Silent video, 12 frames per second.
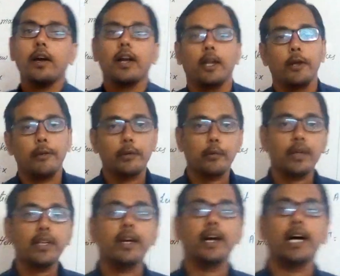Hello
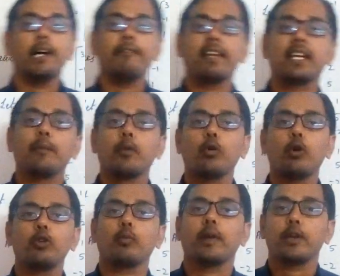everyone, I welcome you all
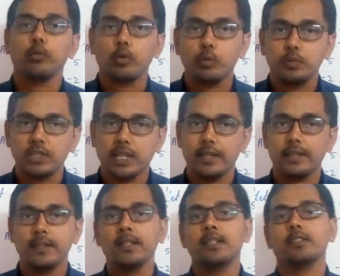to my YouTube channel.
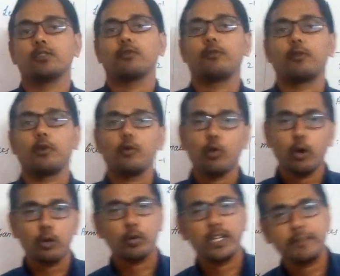So you
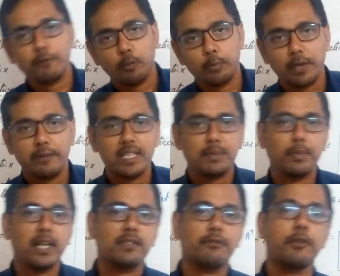all know that from
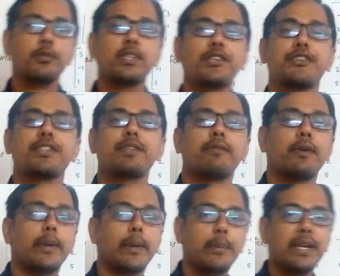past few sessions we
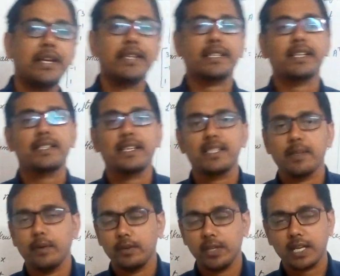have been discussing
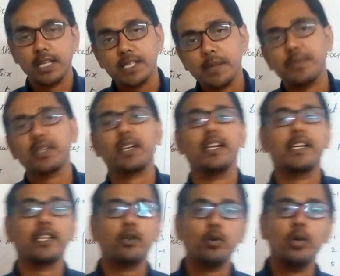some of the concepts
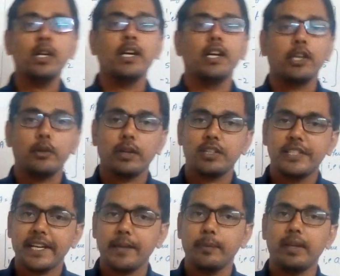related to your
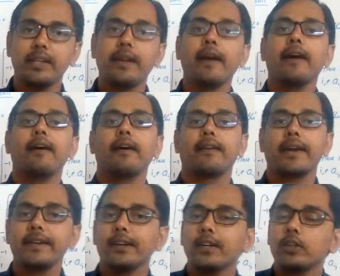JEE,
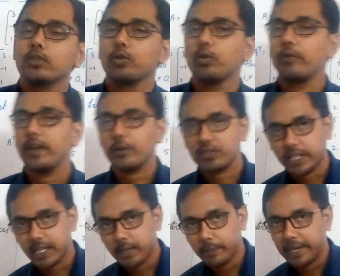right? So we have
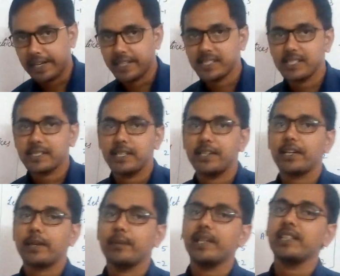started matrices and
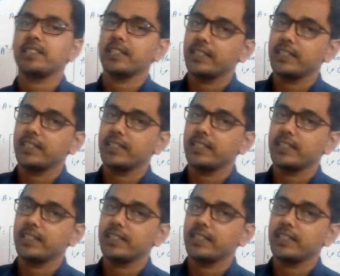determinants.